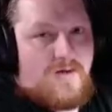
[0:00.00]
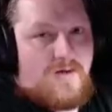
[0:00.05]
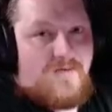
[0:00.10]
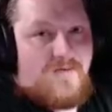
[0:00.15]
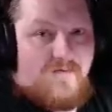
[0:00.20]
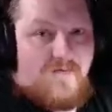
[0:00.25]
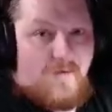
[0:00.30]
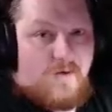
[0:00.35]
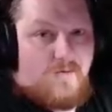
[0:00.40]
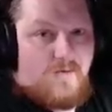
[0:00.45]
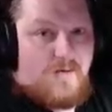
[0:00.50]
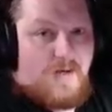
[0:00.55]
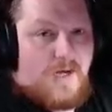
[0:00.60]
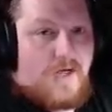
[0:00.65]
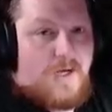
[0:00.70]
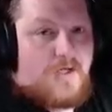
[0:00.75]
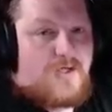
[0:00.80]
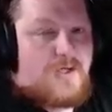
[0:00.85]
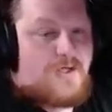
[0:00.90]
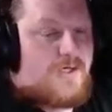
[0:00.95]

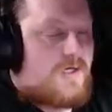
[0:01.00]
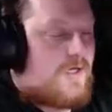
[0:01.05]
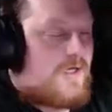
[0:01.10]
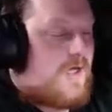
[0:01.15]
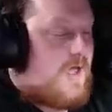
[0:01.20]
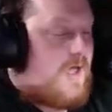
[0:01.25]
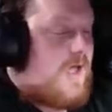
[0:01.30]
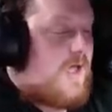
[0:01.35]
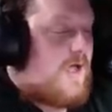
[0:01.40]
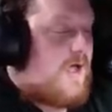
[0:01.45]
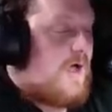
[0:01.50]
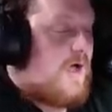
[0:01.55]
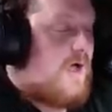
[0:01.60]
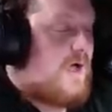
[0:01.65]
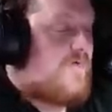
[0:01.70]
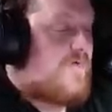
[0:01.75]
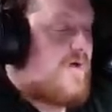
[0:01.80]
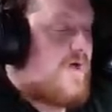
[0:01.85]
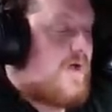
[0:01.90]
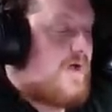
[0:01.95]
variation
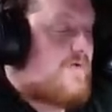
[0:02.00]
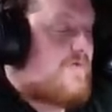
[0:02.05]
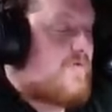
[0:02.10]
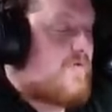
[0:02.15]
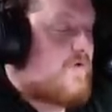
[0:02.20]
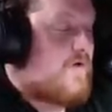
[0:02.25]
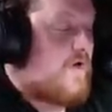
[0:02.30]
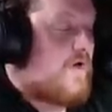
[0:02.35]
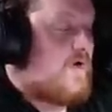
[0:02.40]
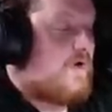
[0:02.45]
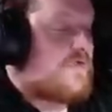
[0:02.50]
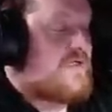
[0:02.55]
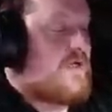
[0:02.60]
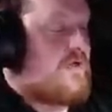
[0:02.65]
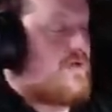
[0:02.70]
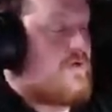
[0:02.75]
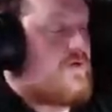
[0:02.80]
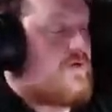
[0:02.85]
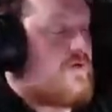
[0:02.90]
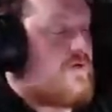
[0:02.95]
of a handful of cards. Now,
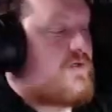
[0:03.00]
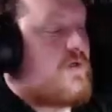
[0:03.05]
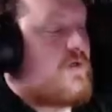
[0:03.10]
there's